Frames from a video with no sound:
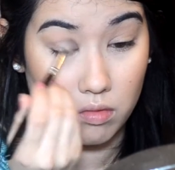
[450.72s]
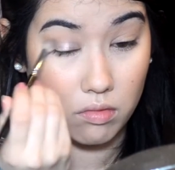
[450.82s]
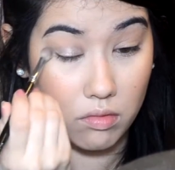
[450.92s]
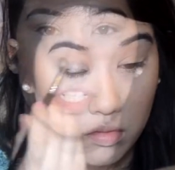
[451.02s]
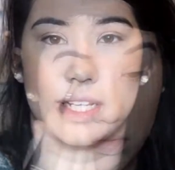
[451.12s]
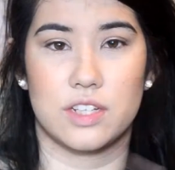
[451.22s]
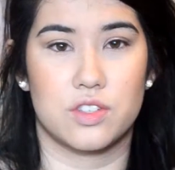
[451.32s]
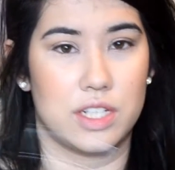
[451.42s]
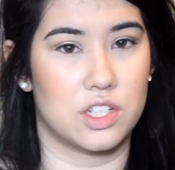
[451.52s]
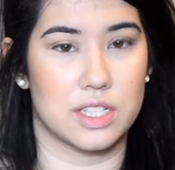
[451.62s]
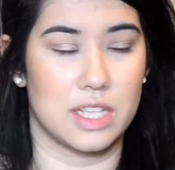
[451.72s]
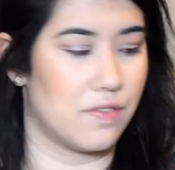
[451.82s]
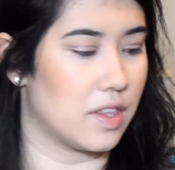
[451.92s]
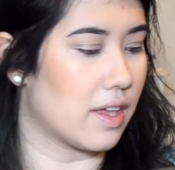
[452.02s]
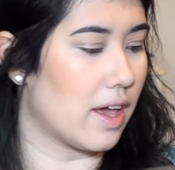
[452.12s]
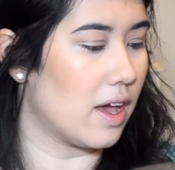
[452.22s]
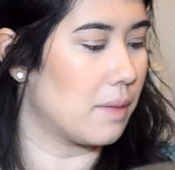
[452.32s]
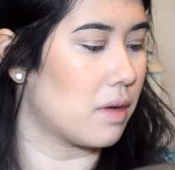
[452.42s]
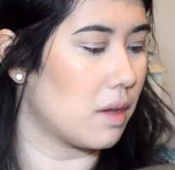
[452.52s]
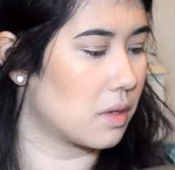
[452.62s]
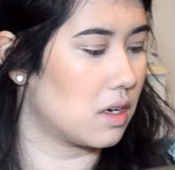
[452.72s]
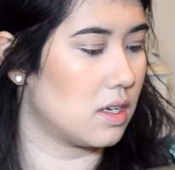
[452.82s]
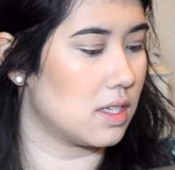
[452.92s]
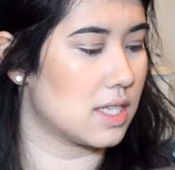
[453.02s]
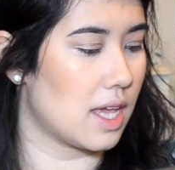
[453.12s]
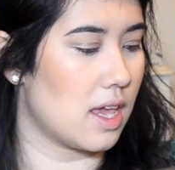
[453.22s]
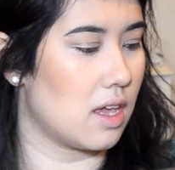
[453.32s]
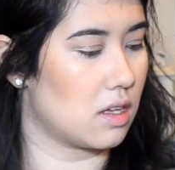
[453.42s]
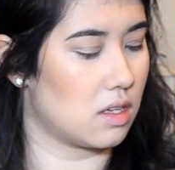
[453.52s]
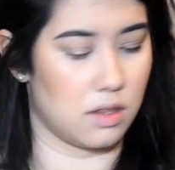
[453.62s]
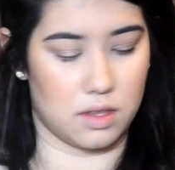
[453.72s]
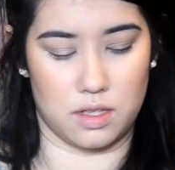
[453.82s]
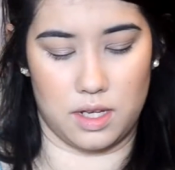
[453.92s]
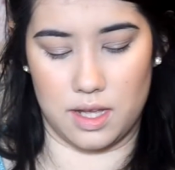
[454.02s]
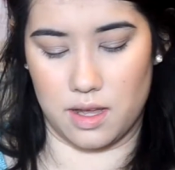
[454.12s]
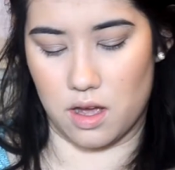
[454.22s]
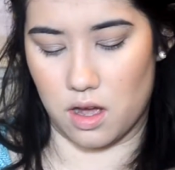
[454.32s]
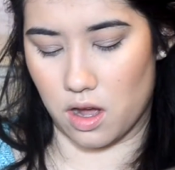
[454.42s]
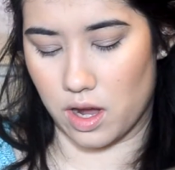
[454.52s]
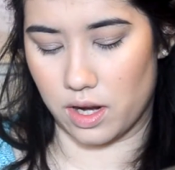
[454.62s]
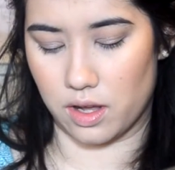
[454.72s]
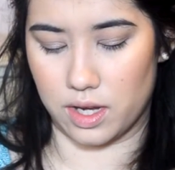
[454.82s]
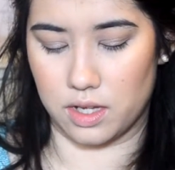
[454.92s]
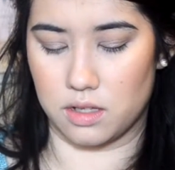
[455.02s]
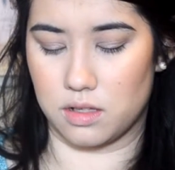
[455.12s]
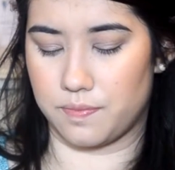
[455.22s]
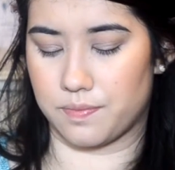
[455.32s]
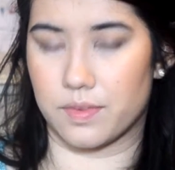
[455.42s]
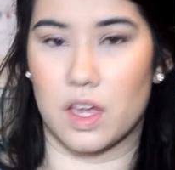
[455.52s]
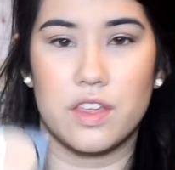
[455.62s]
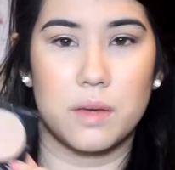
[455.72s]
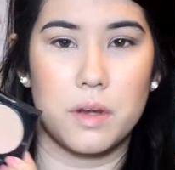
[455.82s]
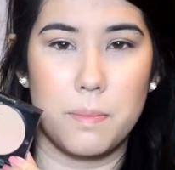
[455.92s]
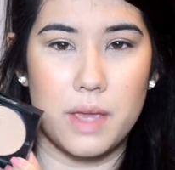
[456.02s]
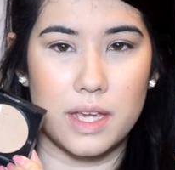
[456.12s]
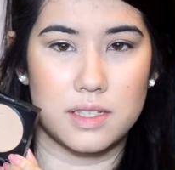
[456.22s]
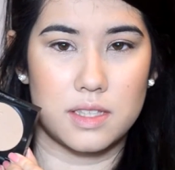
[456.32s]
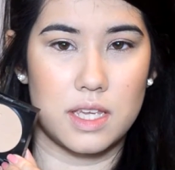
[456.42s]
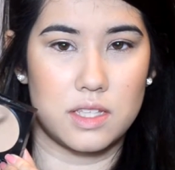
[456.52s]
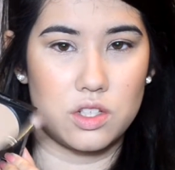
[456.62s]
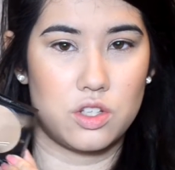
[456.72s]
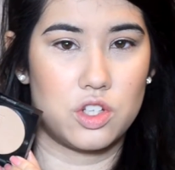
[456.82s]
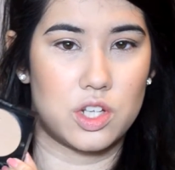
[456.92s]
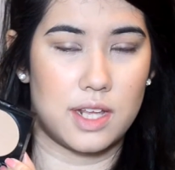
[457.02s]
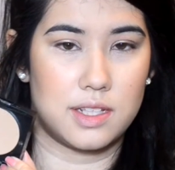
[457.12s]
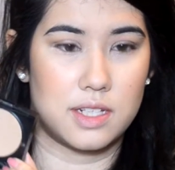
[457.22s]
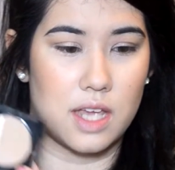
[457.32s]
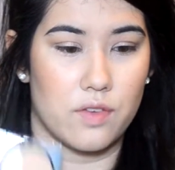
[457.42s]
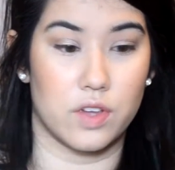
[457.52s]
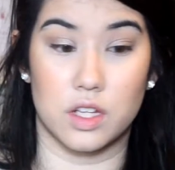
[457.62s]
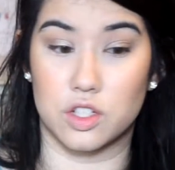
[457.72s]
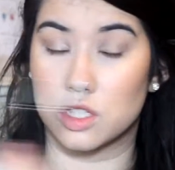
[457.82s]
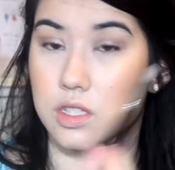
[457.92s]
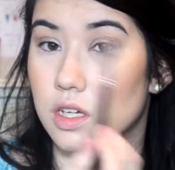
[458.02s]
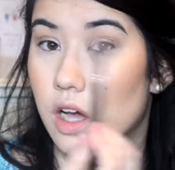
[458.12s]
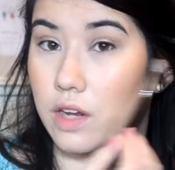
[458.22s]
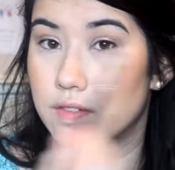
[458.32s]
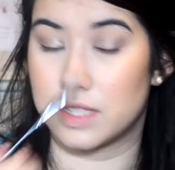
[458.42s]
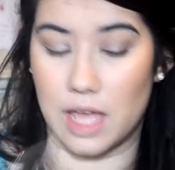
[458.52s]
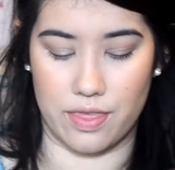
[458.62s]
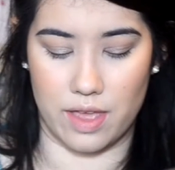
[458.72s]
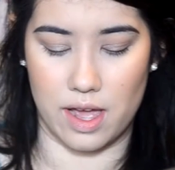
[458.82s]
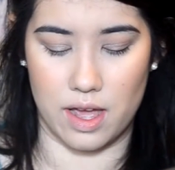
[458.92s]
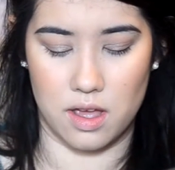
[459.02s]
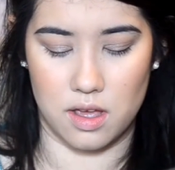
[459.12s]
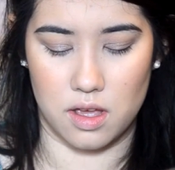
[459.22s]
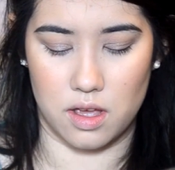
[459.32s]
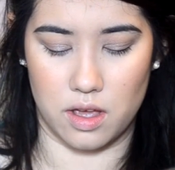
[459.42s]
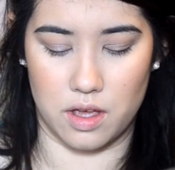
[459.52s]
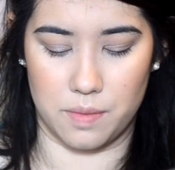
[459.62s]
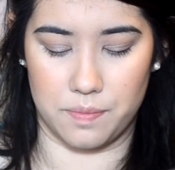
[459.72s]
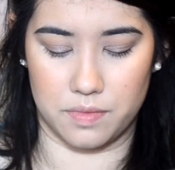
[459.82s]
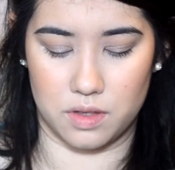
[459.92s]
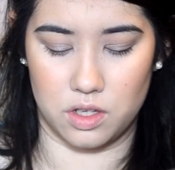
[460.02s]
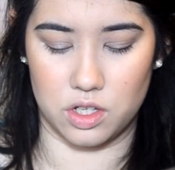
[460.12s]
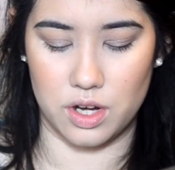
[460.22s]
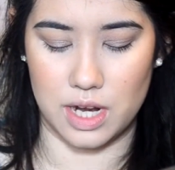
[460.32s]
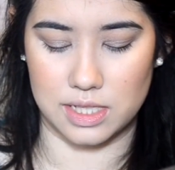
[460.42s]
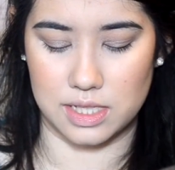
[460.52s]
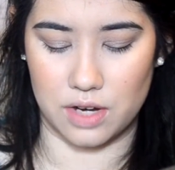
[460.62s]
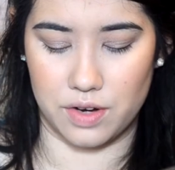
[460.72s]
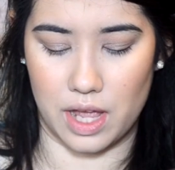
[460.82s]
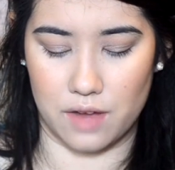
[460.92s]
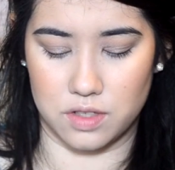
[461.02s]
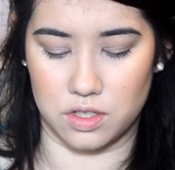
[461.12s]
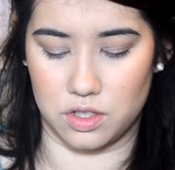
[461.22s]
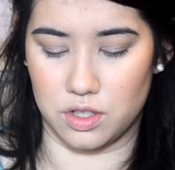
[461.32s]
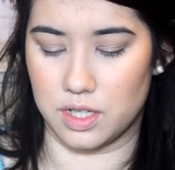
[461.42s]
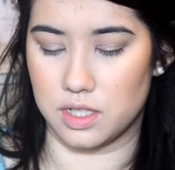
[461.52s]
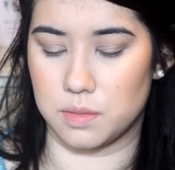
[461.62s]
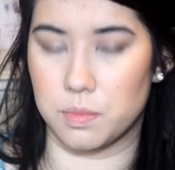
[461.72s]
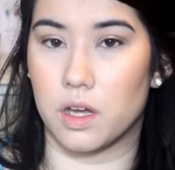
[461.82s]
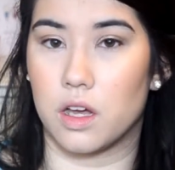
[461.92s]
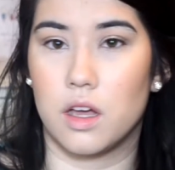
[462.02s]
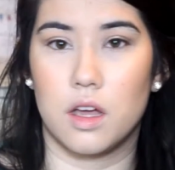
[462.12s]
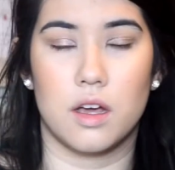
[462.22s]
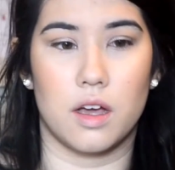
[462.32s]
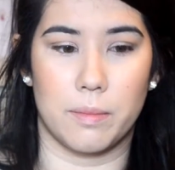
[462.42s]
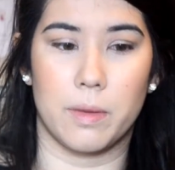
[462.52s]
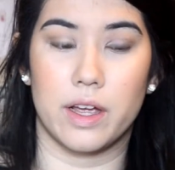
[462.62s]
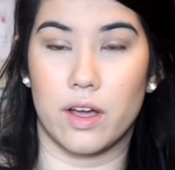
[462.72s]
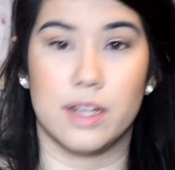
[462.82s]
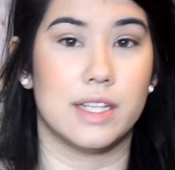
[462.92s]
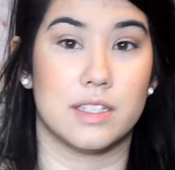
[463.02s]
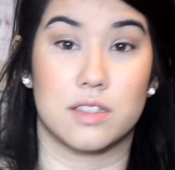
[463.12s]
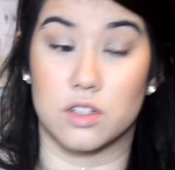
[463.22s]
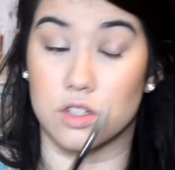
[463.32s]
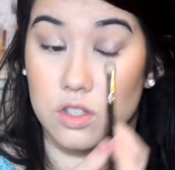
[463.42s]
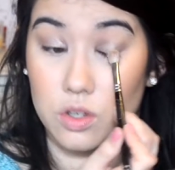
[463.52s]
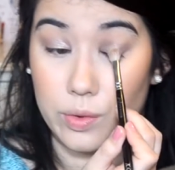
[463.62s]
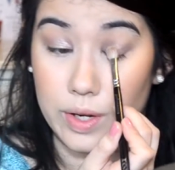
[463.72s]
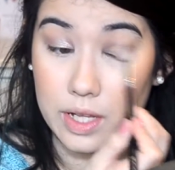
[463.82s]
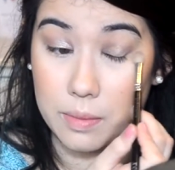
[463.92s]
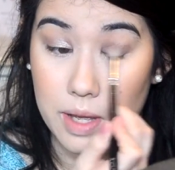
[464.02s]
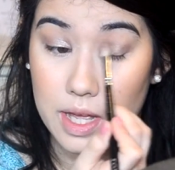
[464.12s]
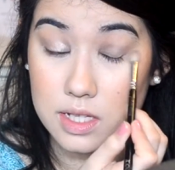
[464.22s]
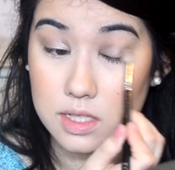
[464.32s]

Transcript: could literally just leave it there, but I'm going to take the highlight. I think I'm going to mix these two shades together and just kind of set that. You don't necessarily have to do this, but my eyelids are just an oily mess.